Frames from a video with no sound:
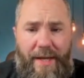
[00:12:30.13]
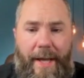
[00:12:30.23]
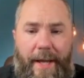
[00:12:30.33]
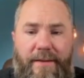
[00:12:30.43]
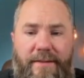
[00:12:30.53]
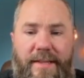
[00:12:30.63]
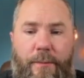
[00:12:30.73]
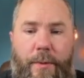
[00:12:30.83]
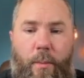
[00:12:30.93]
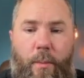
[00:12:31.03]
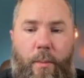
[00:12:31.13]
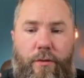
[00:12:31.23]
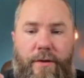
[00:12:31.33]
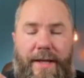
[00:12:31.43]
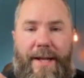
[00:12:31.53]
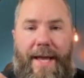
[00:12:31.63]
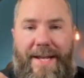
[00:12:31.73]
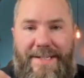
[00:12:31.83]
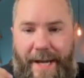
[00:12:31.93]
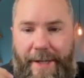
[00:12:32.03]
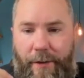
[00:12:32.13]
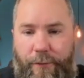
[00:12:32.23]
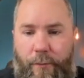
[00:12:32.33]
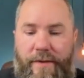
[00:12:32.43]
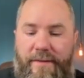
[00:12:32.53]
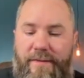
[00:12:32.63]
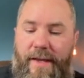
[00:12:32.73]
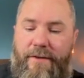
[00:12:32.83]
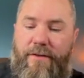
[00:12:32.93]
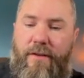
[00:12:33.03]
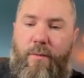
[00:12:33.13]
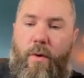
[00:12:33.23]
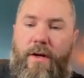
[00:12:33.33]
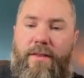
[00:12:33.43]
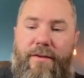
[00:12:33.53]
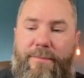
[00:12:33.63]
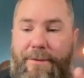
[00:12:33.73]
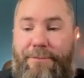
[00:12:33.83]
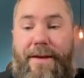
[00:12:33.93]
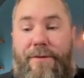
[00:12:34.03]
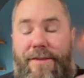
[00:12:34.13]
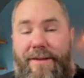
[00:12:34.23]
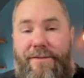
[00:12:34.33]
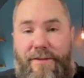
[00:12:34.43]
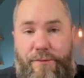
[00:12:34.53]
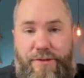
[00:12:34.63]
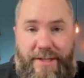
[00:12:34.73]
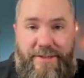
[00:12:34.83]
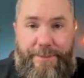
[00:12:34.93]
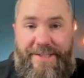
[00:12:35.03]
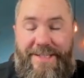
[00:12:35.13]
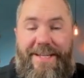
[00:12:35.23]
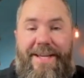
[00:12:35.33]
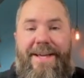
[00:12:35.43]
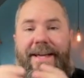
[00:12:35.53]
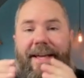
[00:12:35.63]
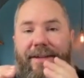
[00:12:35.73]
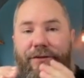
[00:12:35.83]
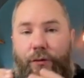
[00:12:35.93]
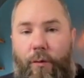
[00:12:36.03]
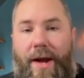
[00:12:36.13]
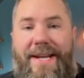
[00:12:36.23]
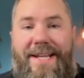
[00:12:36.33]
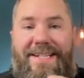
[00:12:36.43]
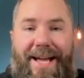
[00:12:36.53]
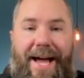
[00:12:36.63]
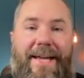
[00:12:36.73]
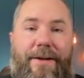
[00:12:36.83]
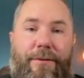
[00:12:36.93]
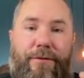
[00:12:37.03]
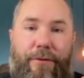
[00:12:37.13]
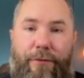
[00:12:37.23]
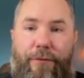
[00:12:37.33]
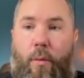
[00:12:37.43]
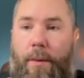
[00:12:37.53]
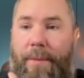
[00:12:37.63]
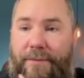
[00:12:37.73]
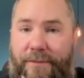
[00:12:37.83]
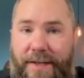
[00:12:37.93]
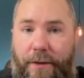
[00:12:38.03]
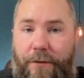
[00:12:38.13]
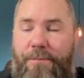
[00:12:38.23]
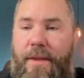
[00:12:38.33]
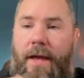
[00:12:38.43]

Now let's say that we want to create a title for it. This is actually one of my favorite things to do with ChatGPT is writing titles for my videos.